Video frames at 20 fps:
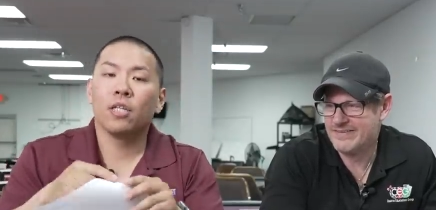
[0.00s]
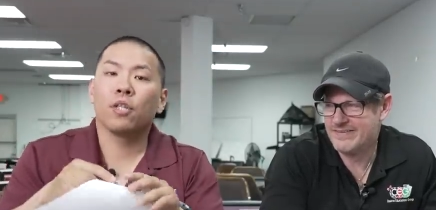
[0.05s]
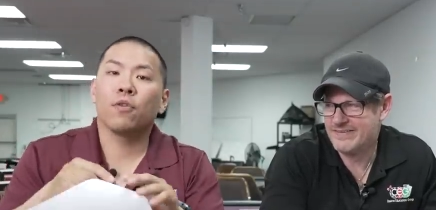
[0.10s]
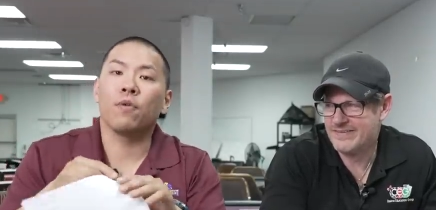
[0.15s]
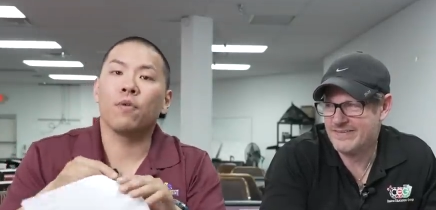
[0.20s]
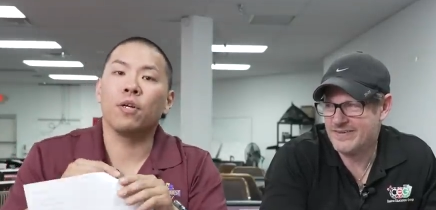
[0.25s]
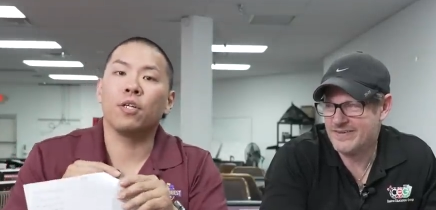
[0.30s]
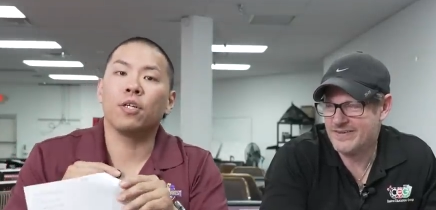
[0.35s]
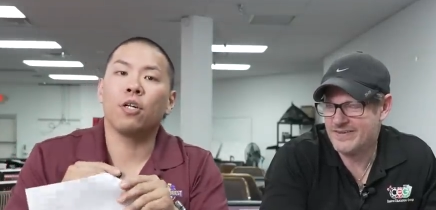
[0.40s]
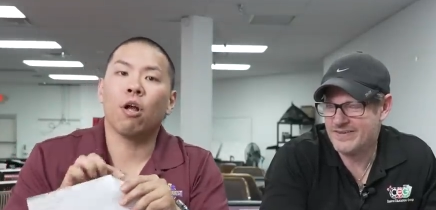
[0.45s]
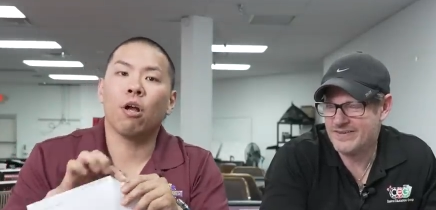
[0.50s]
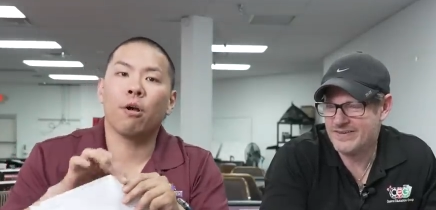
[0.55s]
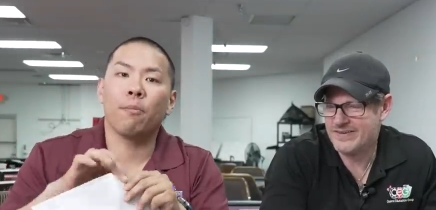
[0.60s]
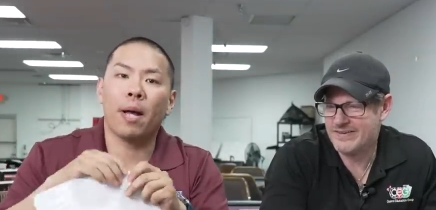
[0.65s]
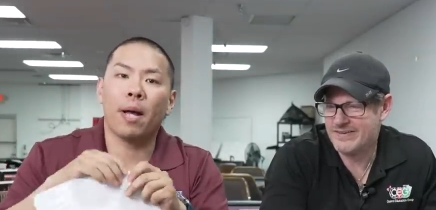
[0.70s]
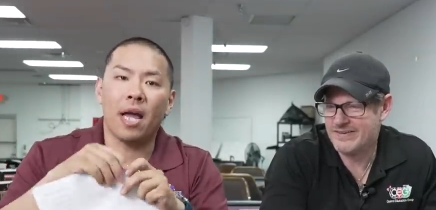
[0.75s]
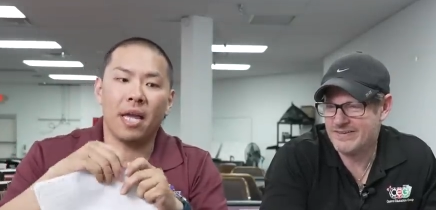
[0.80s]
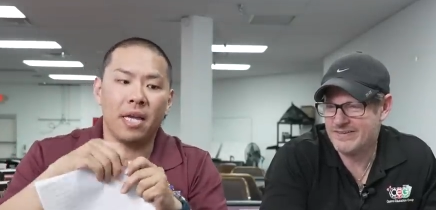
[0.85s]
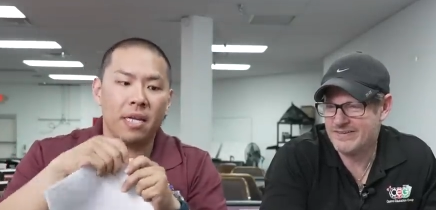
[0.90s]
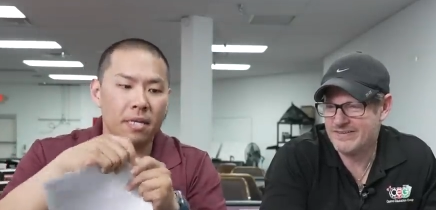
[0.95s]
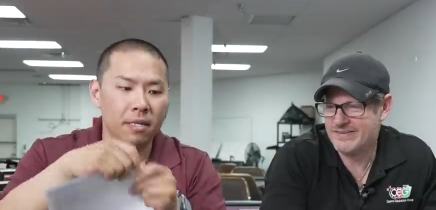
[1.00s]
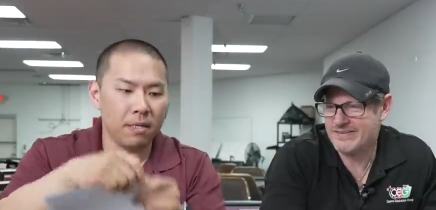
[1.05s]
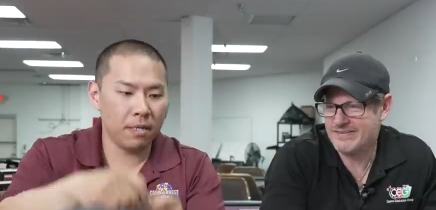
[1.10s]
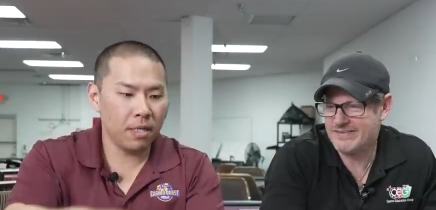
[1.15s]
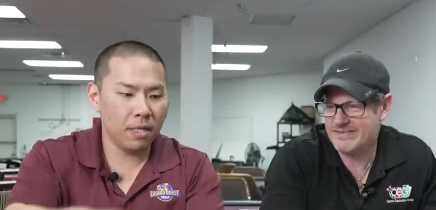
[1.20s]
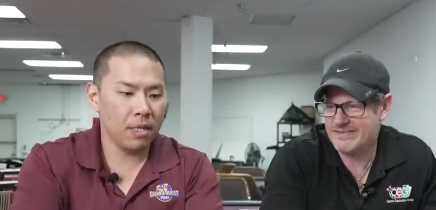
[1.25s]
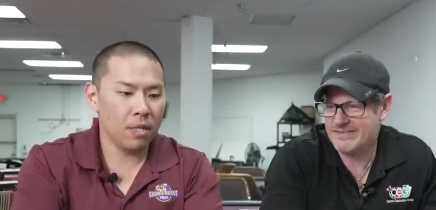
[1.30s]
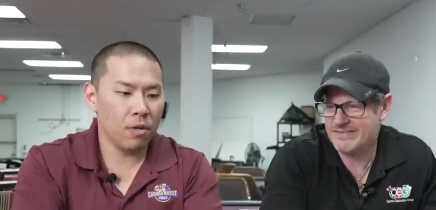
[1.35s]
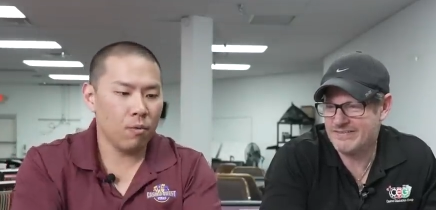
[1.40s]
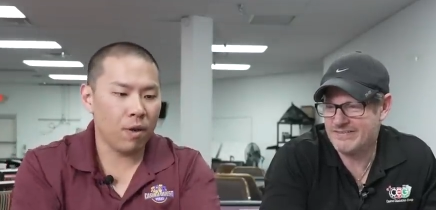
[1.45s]
Speaker 1: $300 buy in. Mm
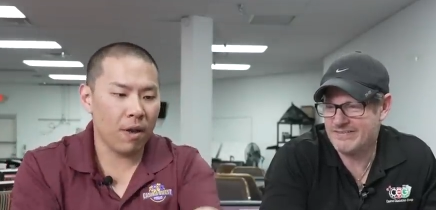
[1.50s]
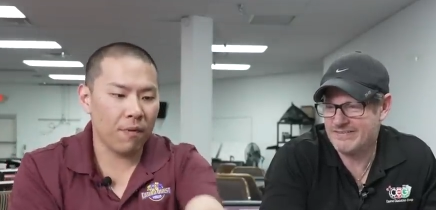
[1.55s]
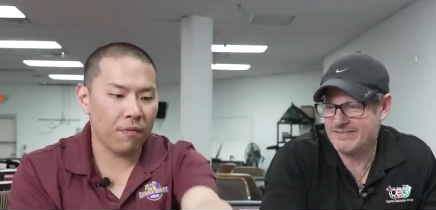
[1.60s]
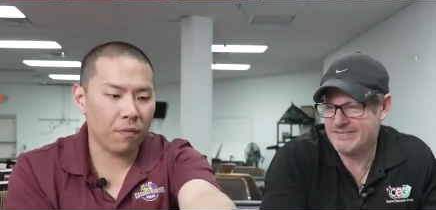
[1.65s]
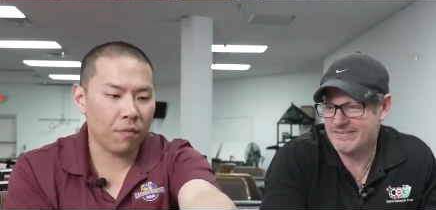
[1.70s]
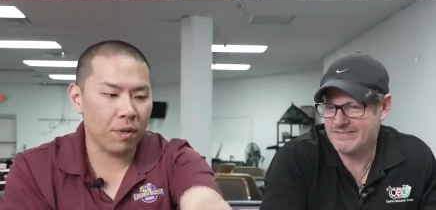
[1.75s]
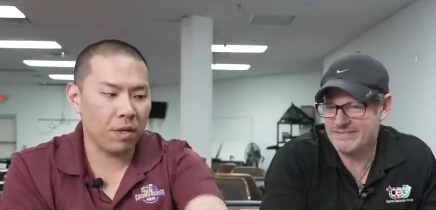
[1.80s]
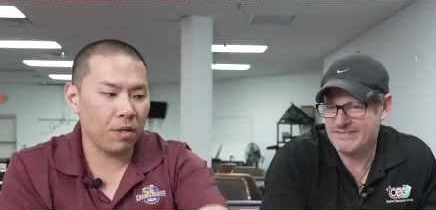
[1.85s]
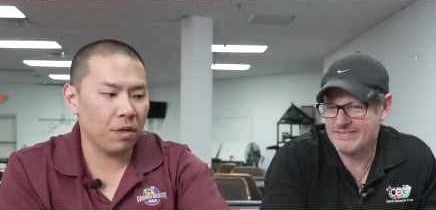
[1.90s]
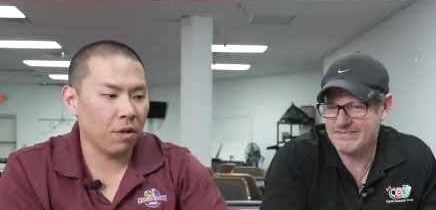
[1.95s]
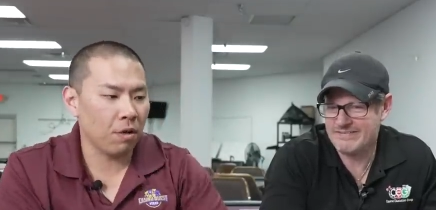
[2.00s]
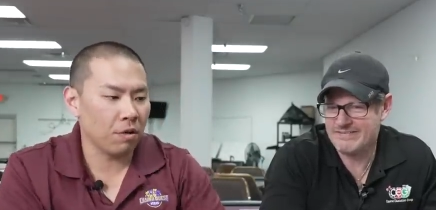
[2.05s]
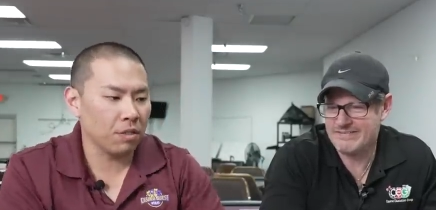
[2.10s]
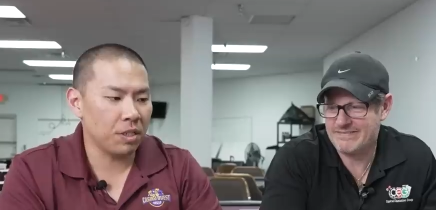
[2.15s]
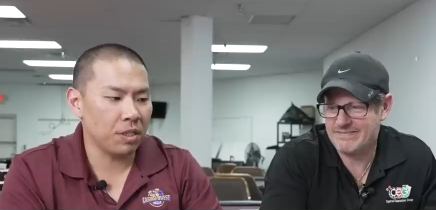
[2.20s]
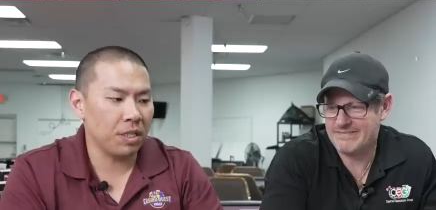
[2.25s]
-hmm. We have $300